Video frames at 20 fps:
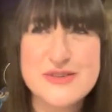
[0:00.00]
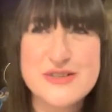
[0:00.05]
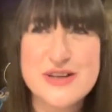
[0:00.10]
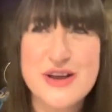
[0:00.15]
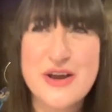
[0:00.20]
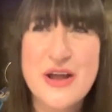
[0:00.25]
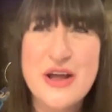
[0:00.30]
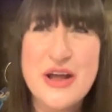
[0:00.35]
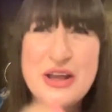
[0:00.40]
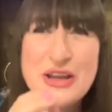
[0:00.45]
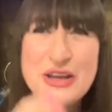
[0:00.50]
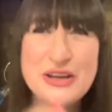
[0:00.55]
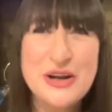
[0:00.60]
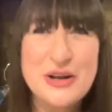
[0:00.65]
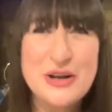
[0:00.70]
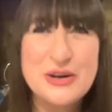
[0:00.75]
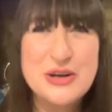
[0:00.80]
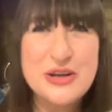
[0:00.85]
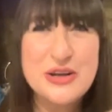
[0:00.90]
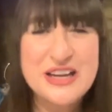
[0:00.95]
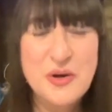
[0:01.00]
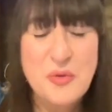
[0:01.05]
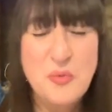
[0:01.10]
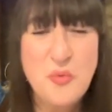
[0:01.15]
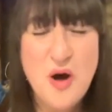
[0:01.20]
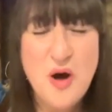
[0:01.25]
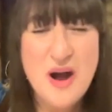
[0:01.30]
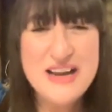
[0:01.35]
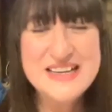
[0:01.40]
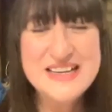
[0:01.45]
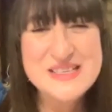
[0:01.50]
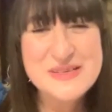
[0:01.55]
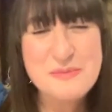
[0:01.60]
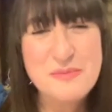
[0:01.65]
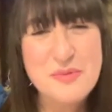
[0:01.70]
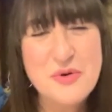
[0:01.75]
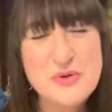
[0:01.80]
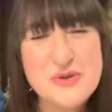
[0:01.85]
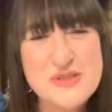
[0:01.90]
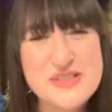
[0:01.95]
So, looking at why it's
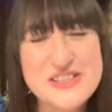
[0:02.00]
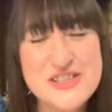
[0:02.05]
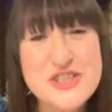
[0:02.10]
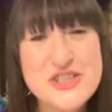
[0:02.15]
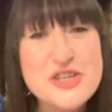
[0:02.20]
important